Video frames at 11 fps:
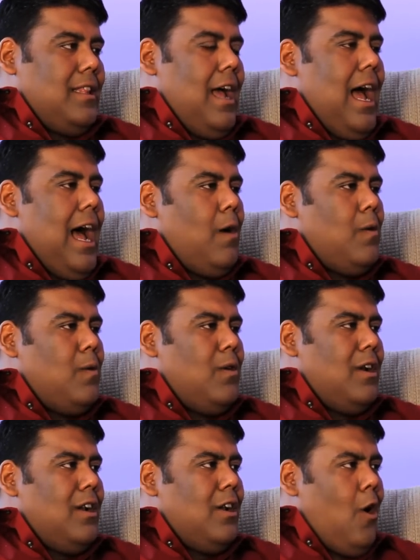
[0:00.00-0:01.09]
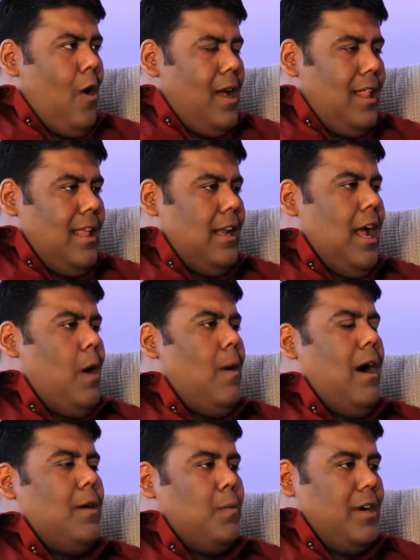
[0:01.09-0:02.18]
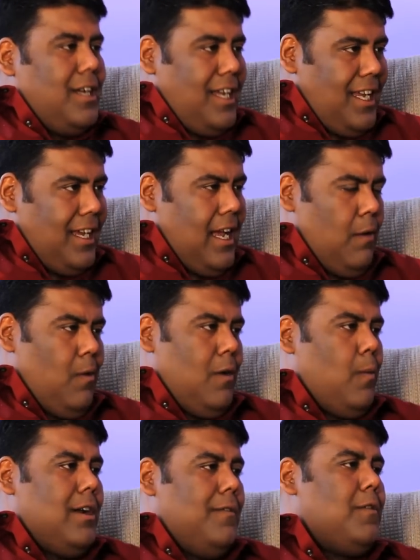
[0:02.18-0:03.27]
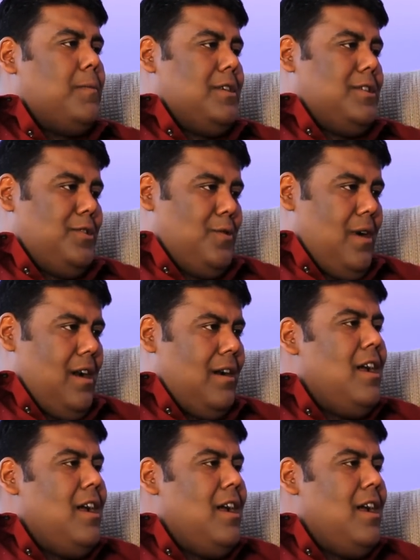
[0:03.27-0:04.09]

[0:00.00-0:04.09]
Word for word: how loyal and how hardworking and what a wonderful person you are.